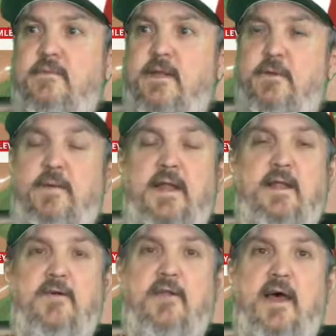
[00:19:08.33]
little bit
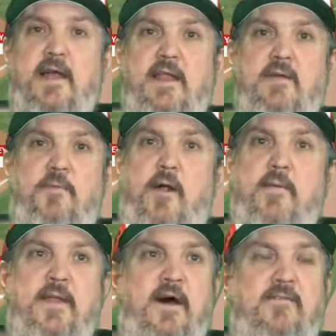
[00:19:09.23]
entertaining,
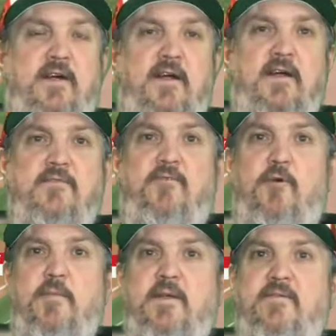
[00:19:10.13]
probably not very
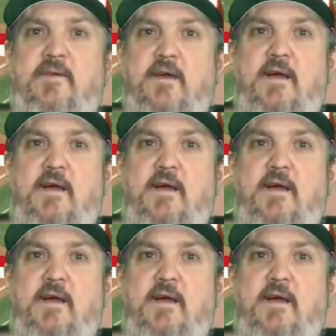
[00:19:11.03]
informative.